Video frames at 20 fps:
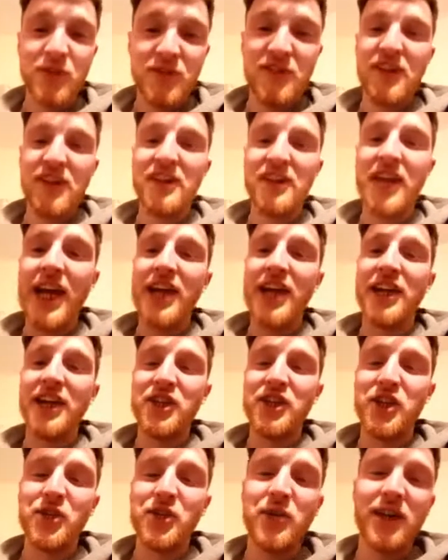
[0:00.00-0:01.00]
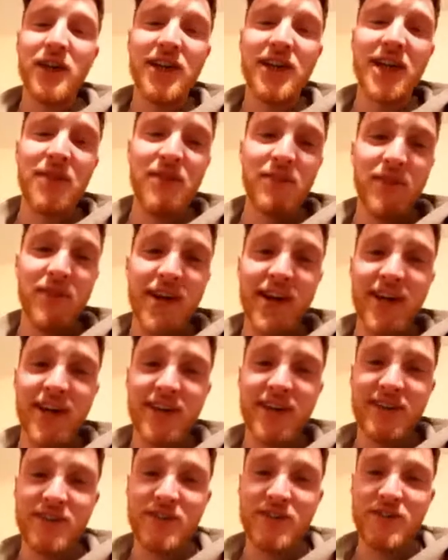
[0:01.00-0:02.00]
And you said that, yeah. Do you know what came in my
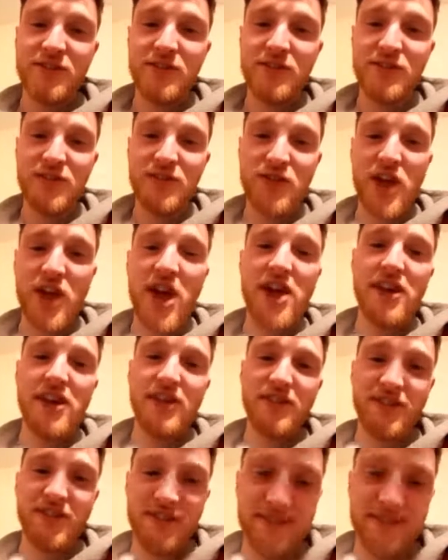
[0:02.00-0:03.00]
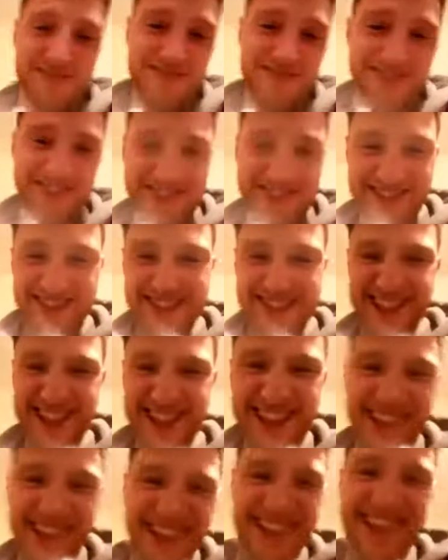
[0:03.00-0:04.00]
head? If you're talking the
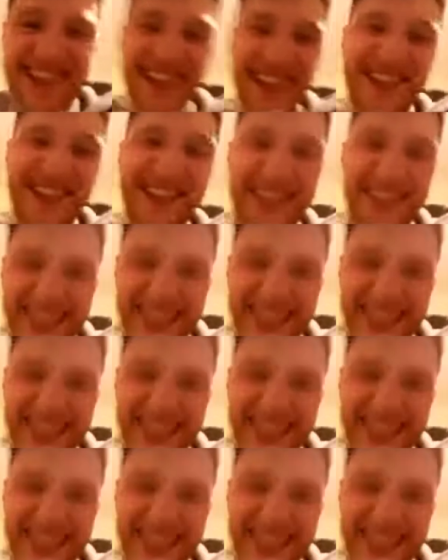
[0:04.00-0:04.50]
hardest.